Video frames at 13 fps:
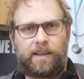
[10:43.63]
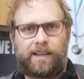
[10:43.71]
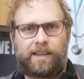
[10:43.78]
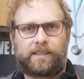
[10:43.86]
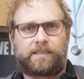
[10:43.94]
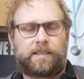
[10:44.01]

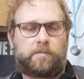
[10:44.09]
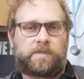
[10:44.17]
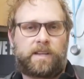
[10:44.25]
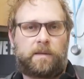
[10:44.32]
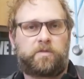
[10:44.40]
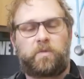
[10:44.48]
And
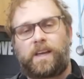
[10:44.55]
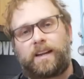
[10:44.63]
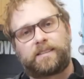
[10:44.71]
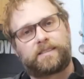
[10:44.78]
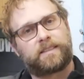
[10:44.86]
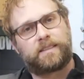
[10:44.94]
sometimes we
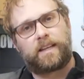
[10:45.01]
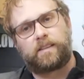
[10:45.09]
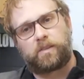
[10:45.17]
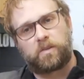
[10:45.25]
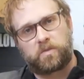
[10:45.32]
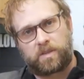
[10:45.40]
gotta
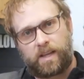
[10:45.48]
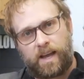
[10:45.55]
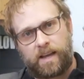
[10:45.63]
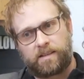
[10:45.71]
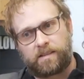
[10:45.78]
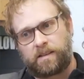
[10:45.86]
sedate those
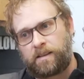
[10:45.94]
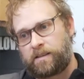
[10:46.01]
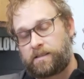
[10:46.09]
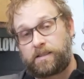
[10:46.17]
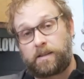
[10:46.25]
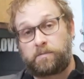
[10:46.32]
guys.
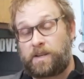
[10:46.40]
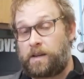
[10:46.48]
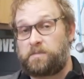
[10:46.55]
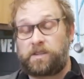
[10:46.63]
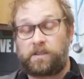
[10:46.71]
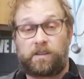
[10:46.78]

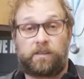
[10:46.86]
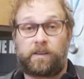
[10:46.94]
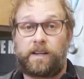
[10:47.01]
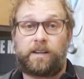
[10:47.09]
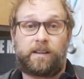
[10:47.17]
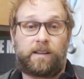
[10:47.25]
Sometimes they're
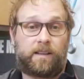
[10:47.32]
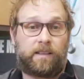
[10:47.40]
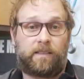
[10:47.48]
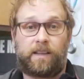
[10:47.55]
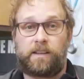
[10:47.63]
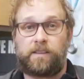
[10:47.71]
great
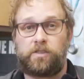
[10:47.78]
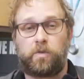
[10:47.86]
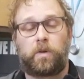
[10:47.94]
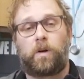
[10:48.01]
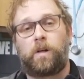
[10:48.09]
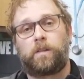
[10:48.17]
and they
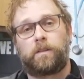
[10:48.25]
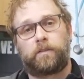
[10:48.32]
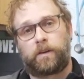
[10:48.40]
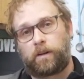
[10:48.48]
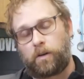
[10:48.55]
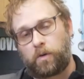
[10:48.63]
do it all on
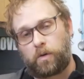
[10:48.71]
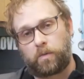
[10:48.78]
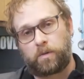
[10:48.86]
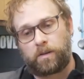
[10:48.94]
their own.